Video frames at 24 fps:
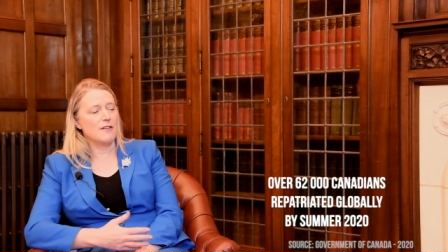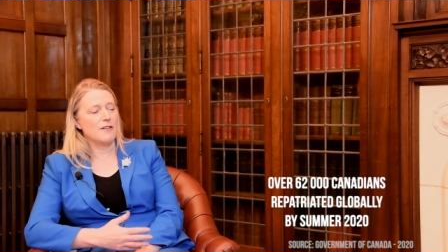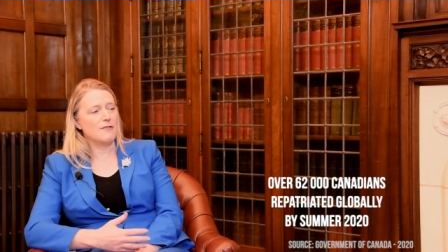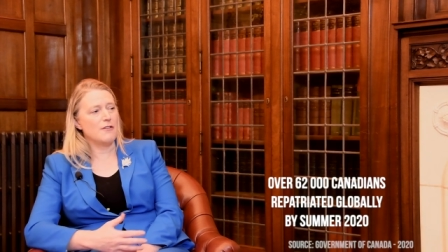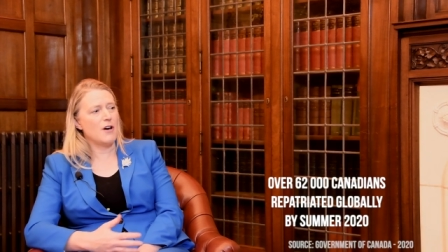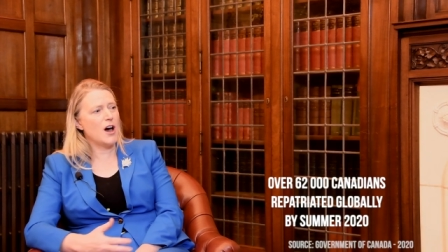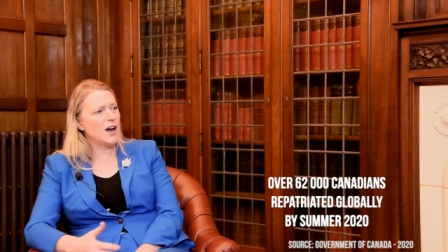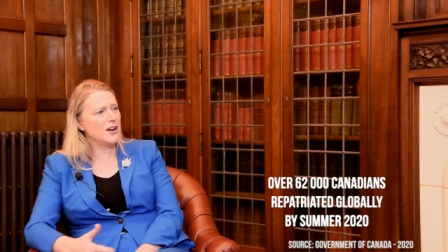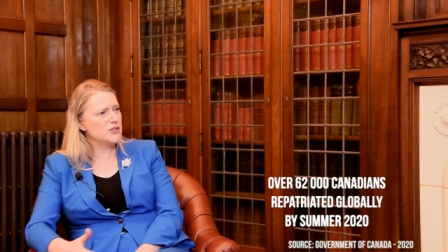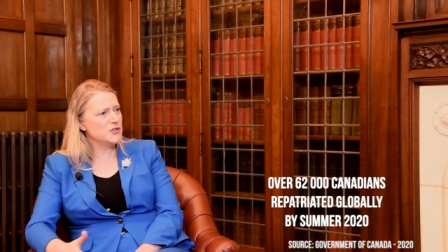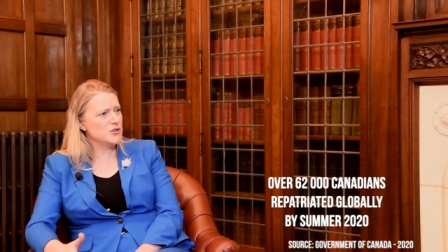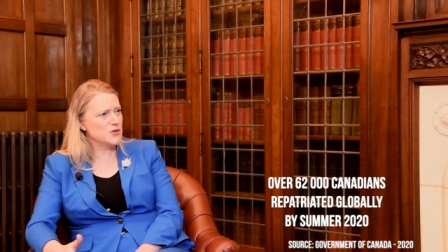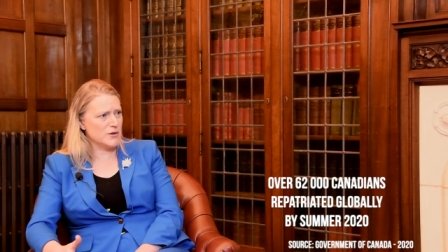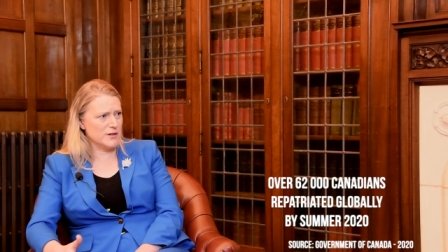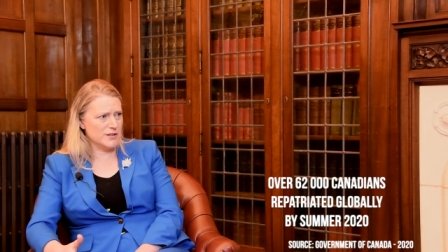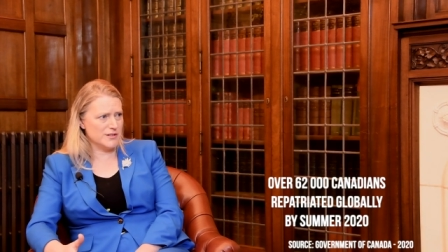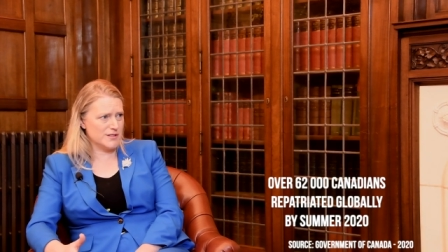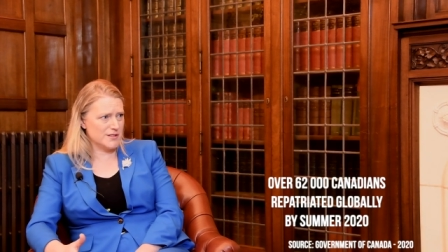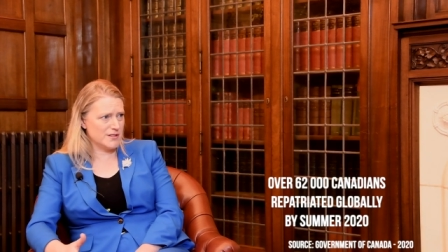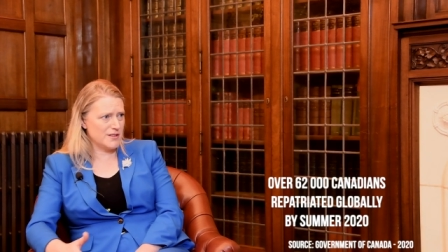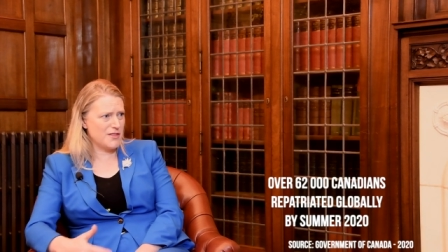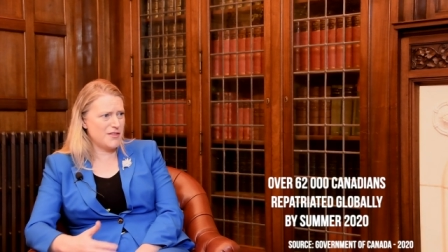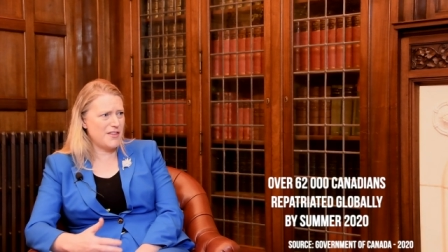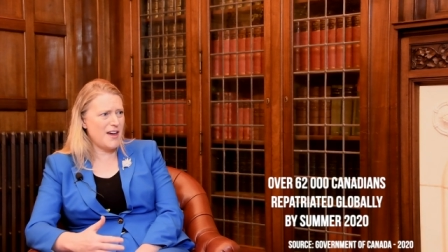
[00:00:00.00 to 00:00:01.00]
of
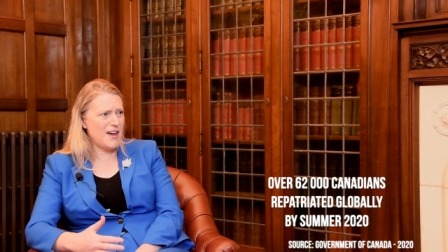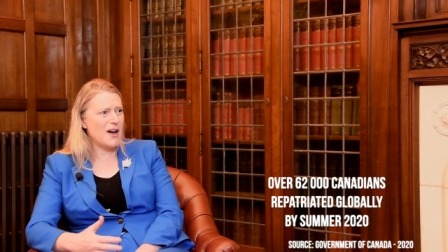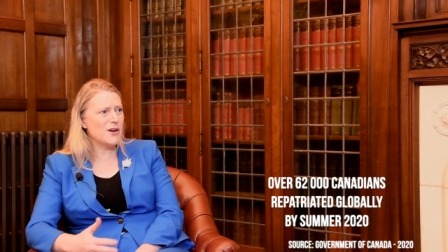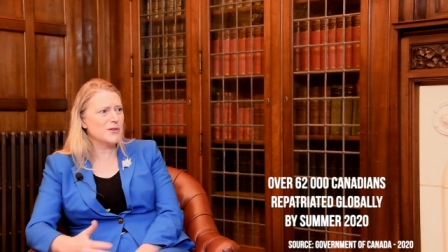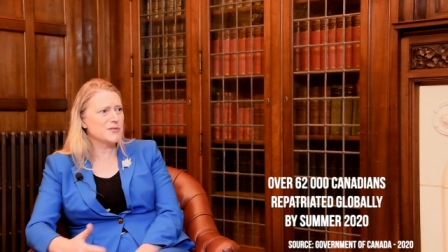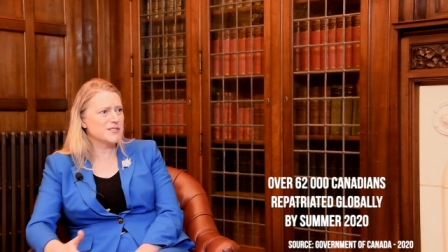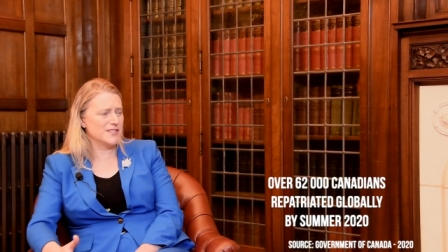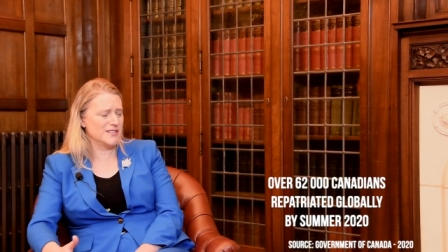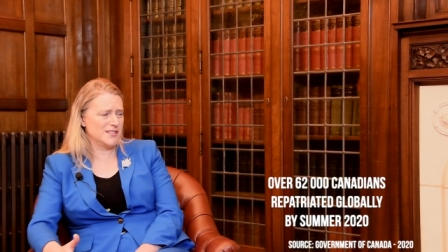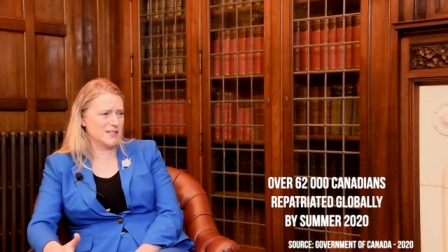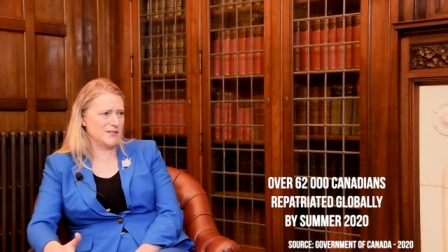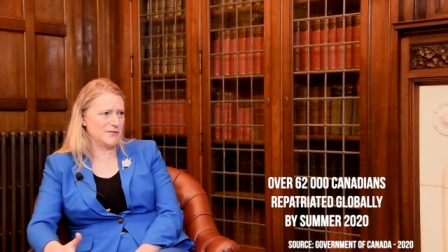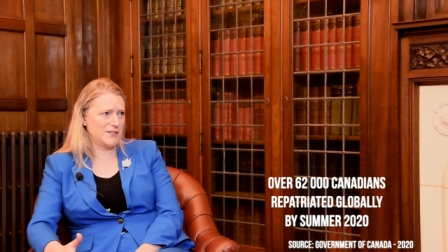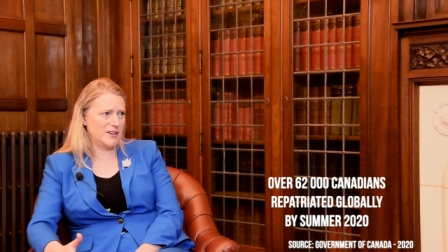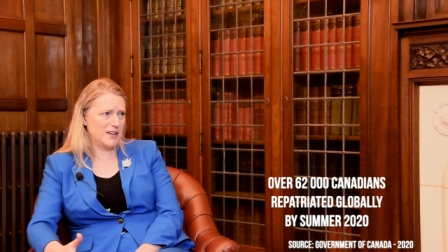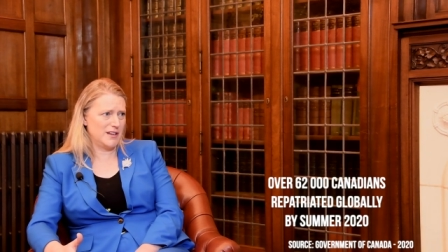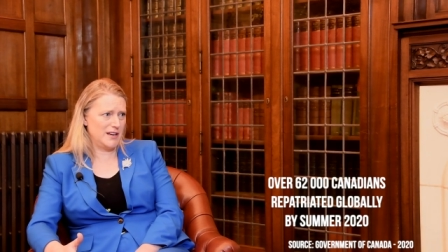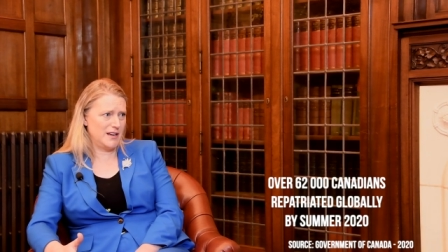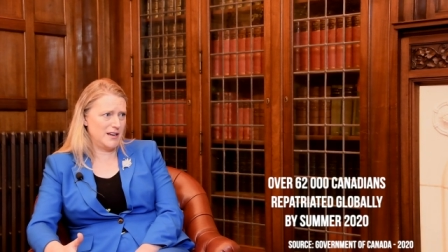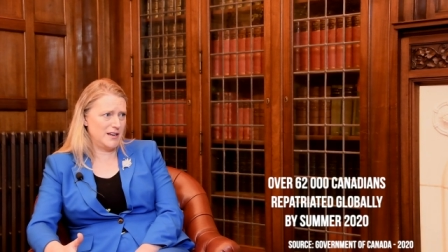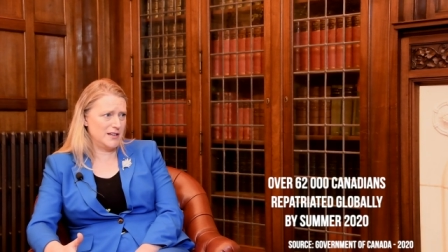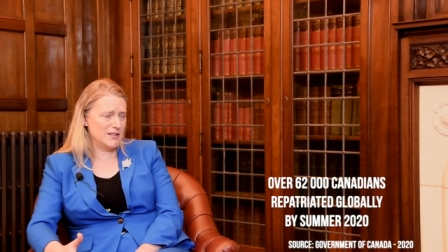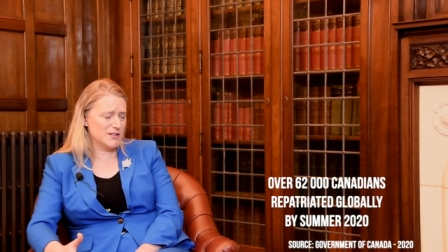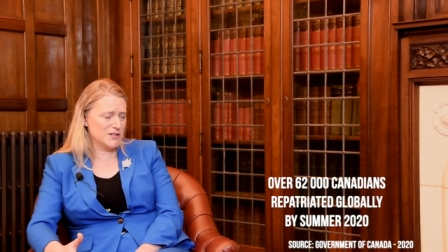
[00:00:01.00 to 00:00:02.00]
hundreds, thousands of
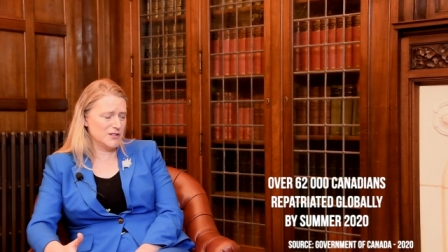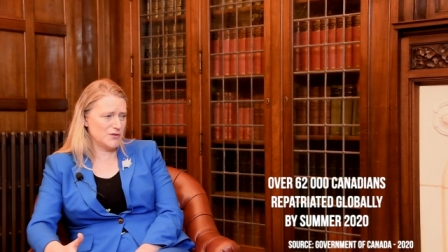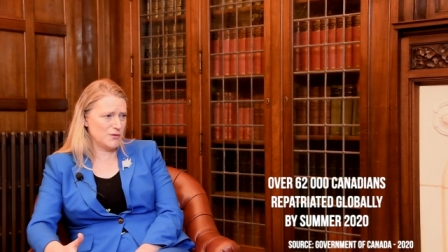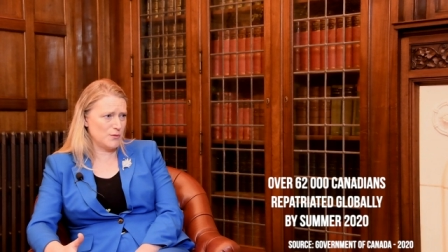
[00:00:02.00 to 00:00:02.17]
Canadians